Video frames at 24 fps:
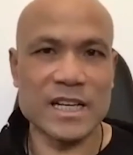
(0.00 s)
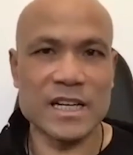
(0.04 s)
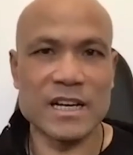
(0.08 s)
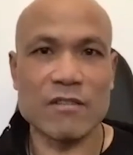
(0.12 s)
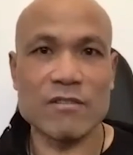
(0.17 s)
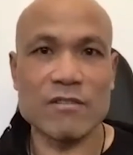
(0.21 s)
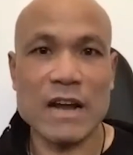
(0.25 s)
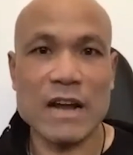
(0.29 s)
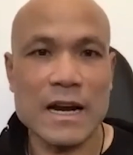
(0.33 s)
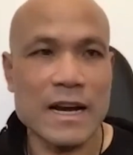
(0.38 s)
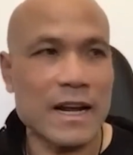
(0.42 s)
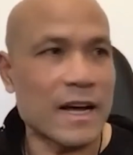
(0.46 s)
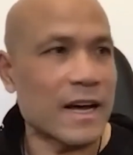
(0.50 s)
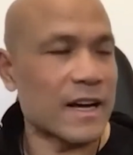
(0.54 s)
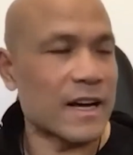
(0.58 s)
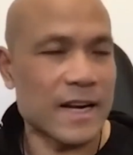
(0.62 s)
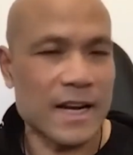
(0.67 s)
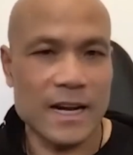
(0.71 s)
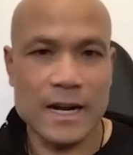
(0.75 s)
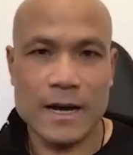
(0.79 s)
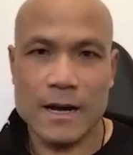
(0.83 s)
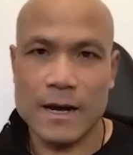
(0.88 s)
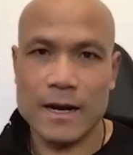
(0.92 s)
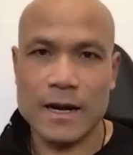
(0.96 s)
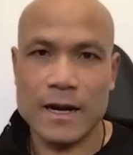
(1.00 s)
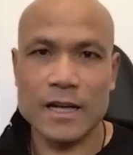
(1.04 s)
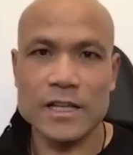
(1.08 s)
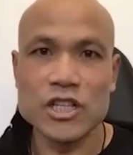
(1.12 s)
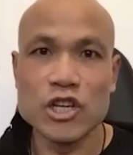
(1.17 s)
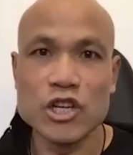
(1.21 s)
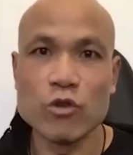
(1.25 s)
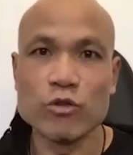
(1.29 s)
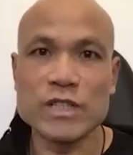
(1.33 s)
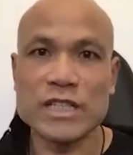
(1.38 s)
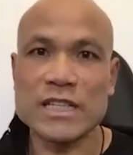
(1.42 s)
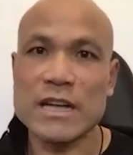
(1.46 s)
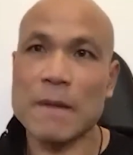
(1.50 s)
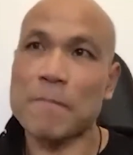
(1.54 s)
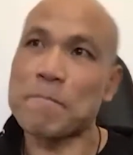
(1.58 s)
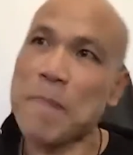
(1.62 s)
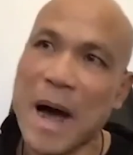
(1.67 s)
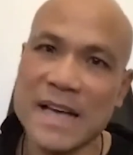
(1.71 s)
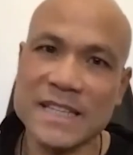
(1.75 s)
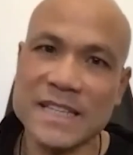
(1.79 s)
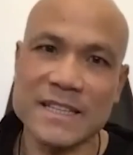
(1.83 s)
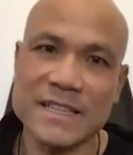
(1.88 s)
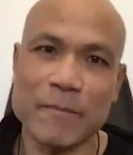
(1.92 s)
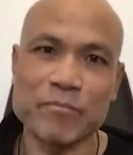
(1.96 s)
like using the
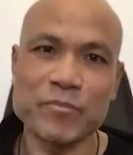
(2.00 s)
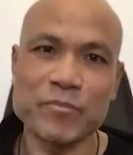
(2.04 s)
bite them.